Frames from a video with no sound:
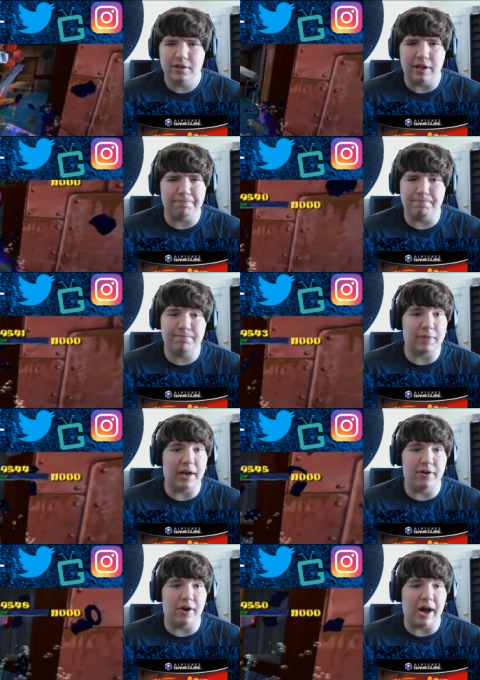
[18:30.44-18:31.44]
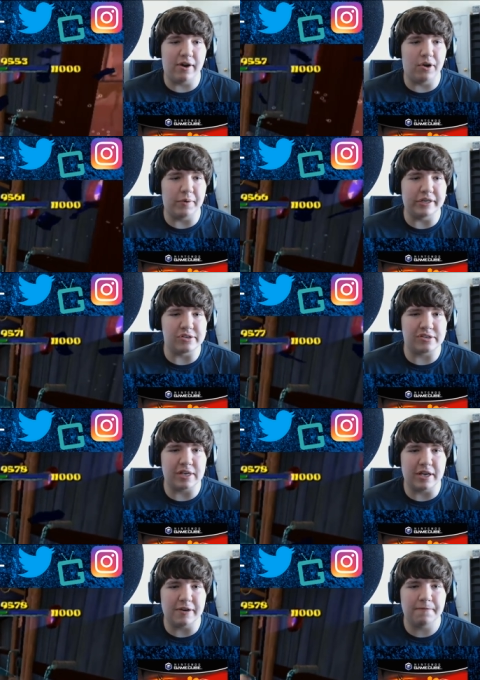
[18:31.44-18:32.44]
Um, I don't know. I don't know what he just
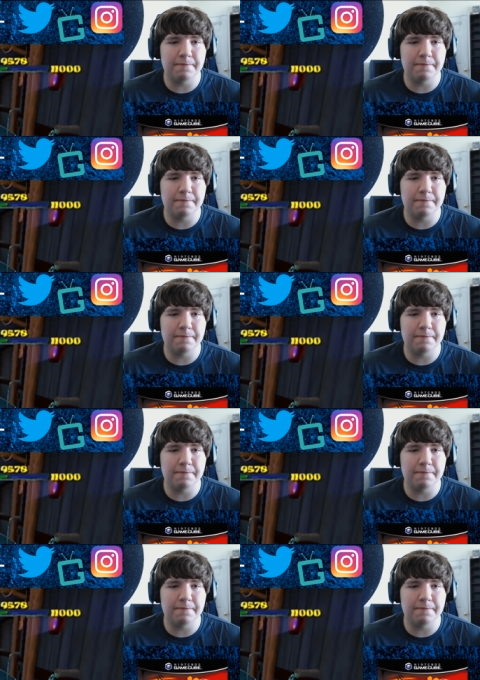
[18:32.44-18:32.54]
said.